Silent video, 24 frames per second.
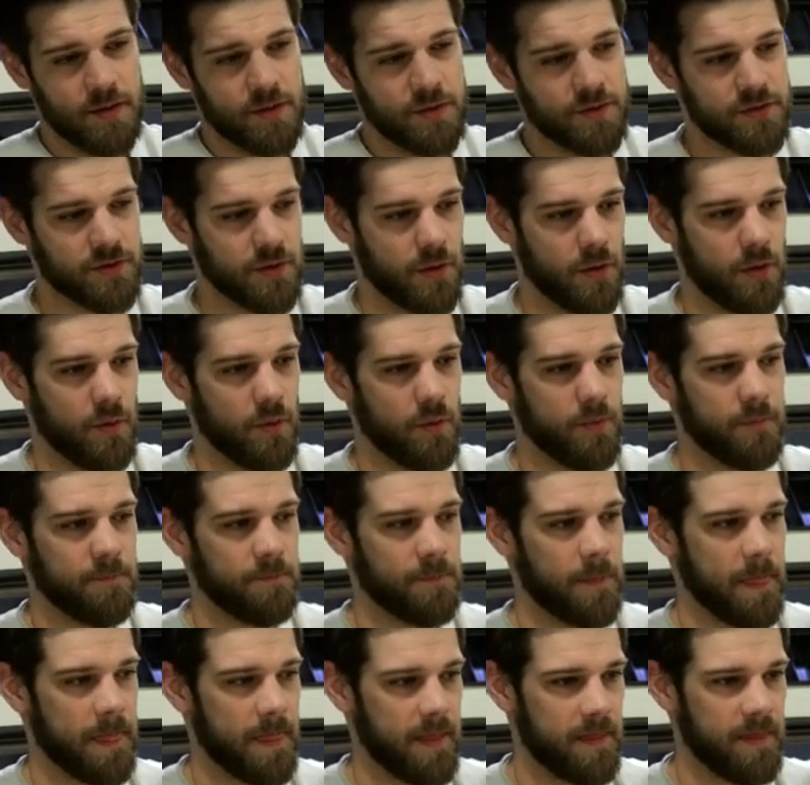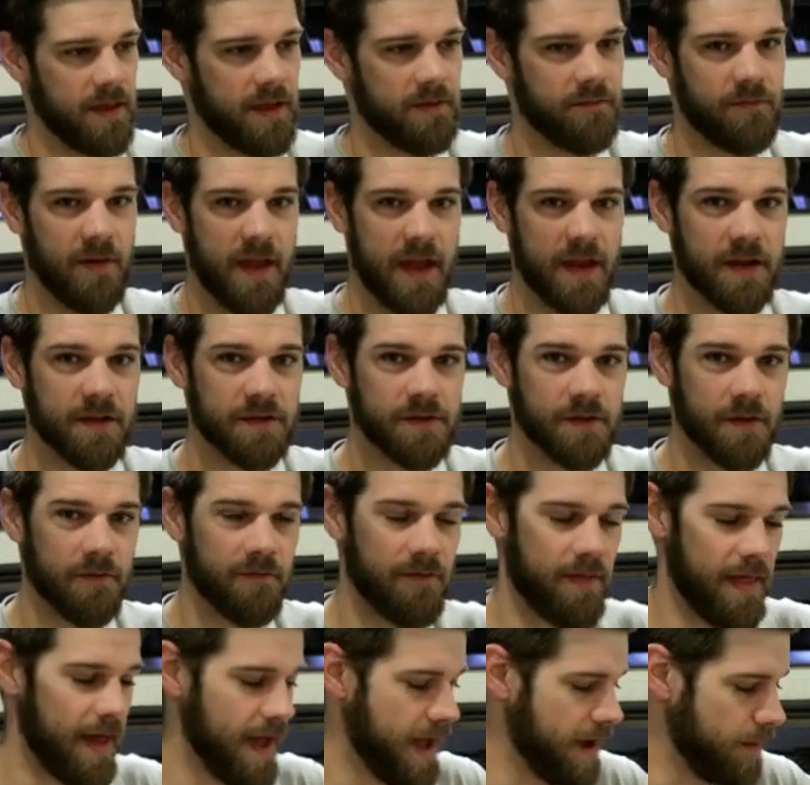So the advantage
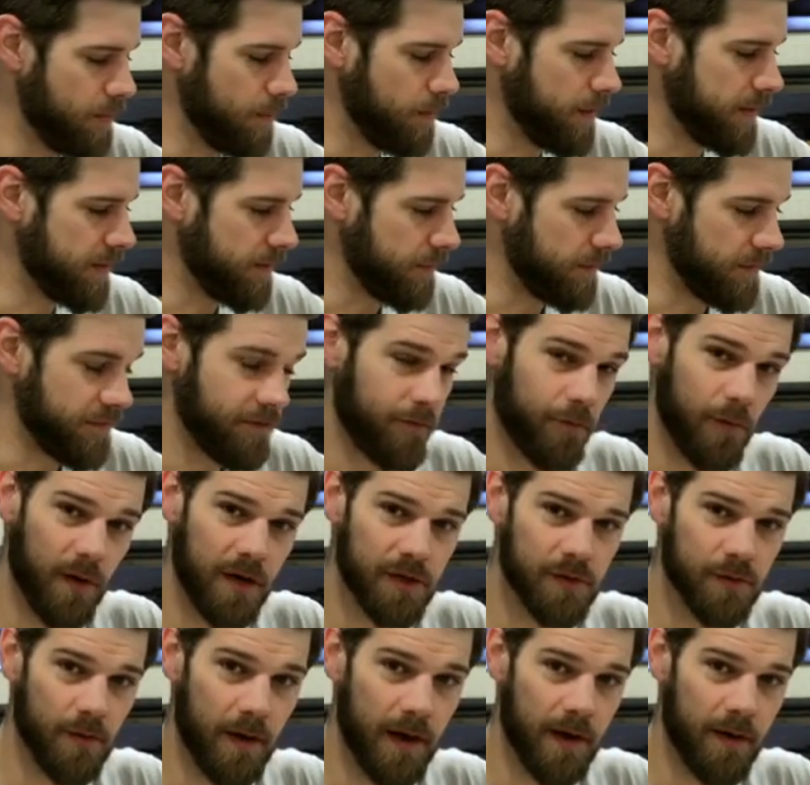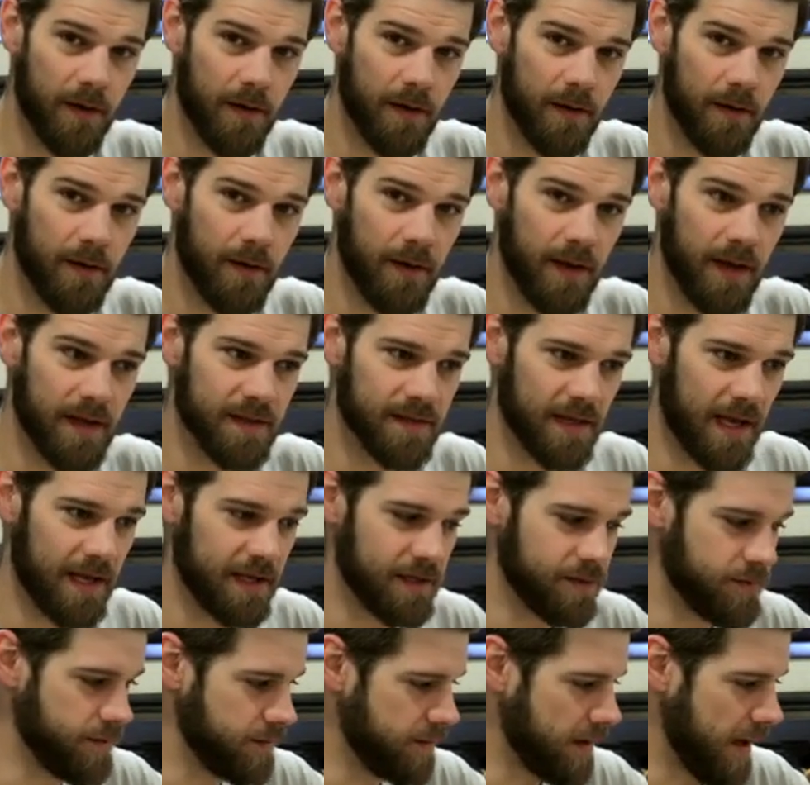of that with a refrigerator is I
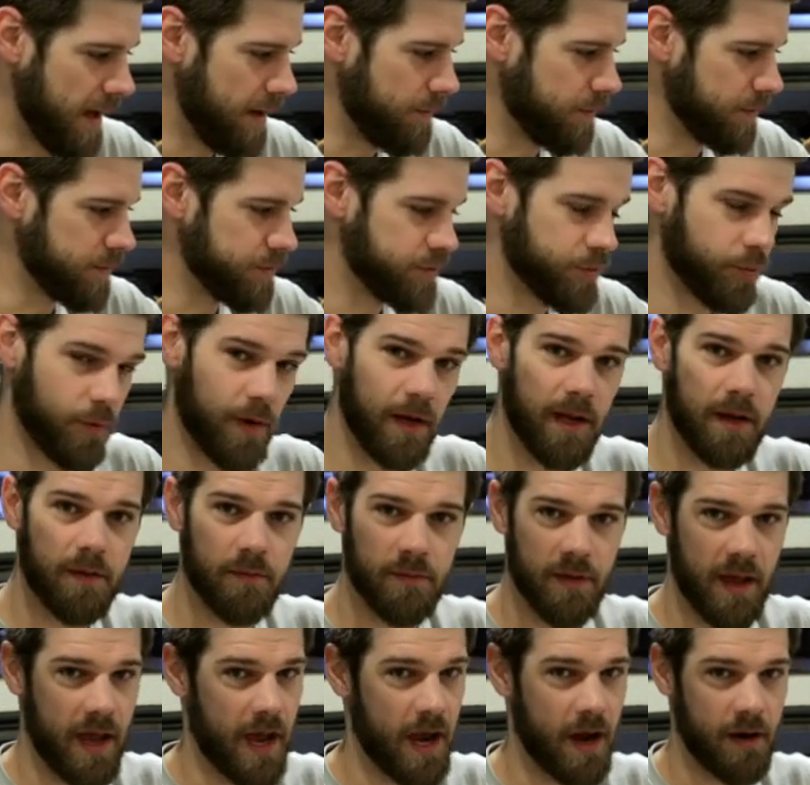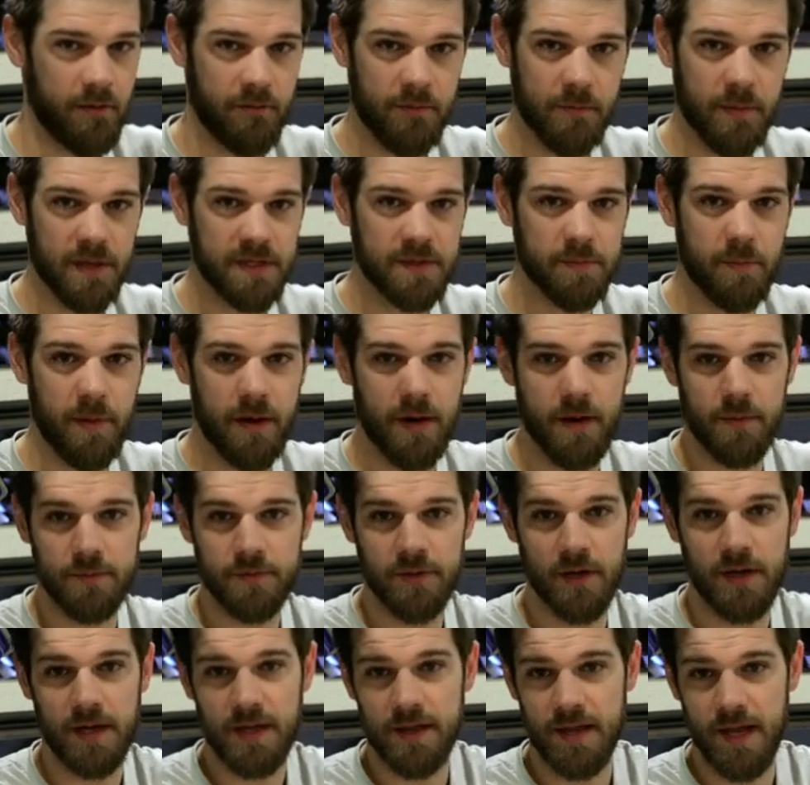will drink however much beer I'm
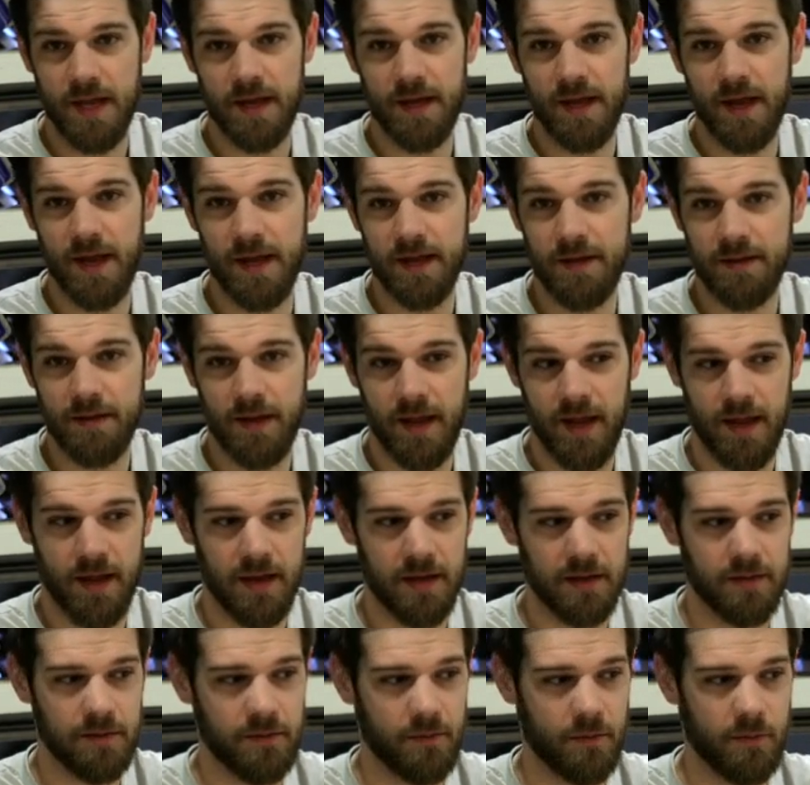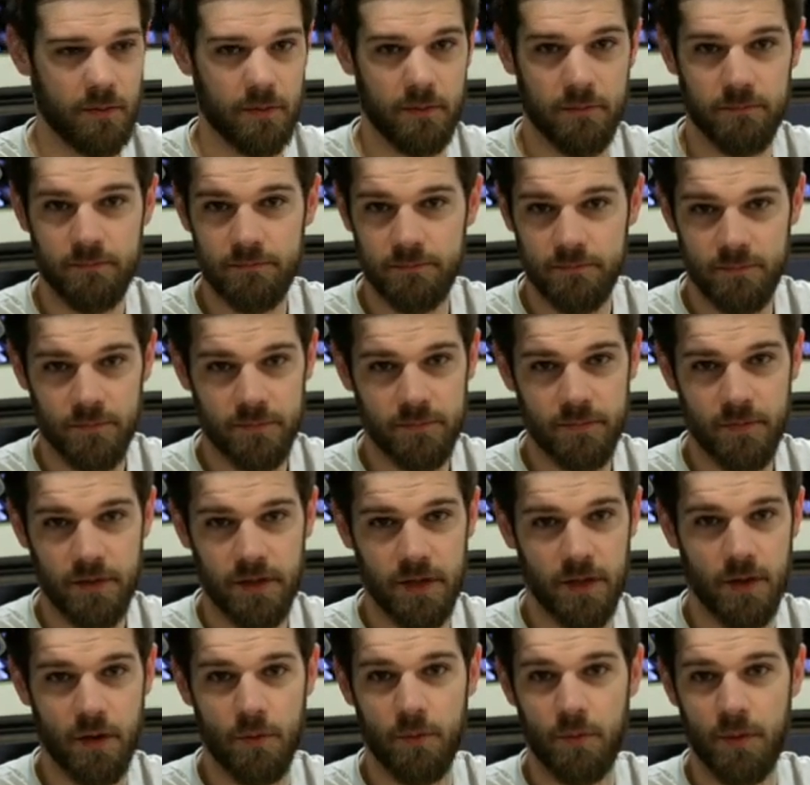drinking that night,
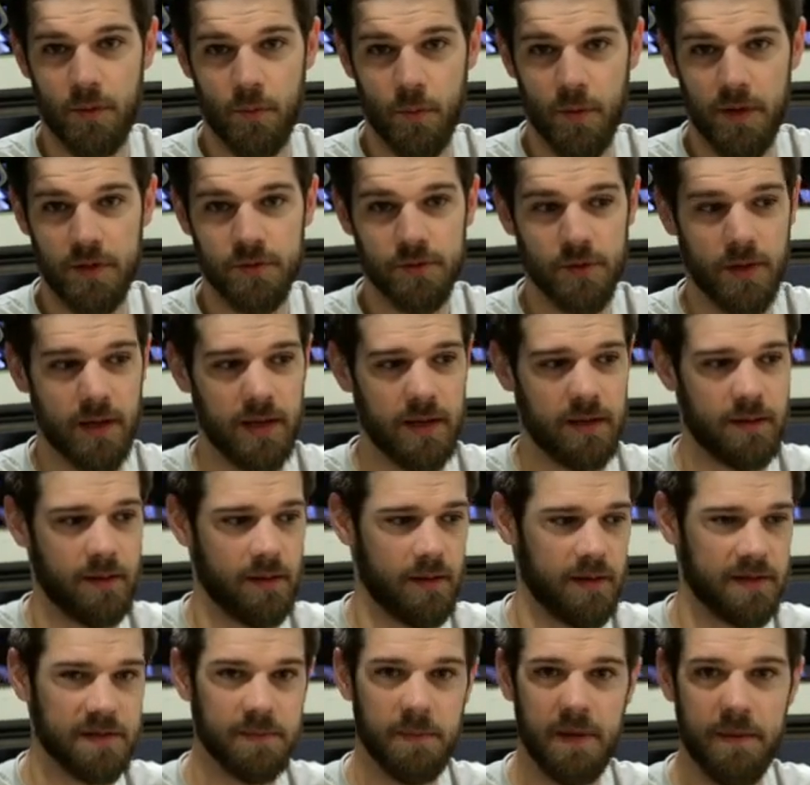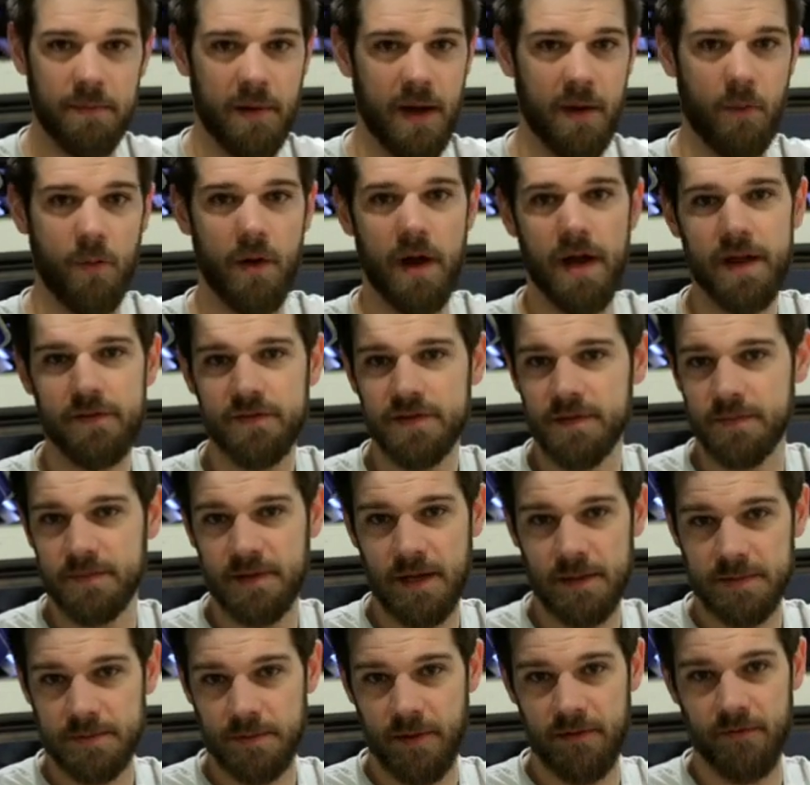we drink, to me, my wife,
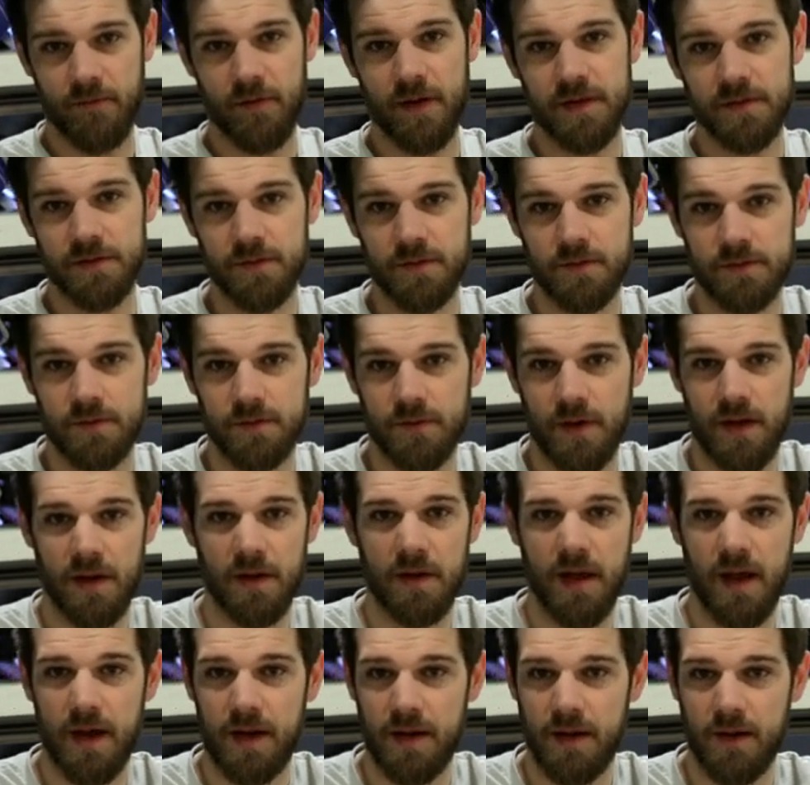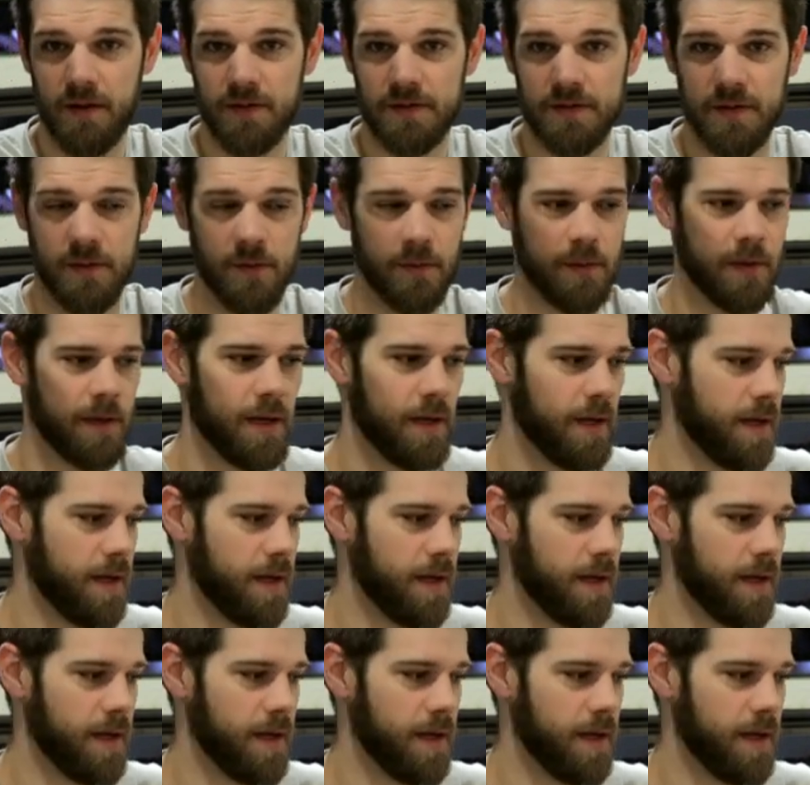sometimes my friends are drinking out of here too.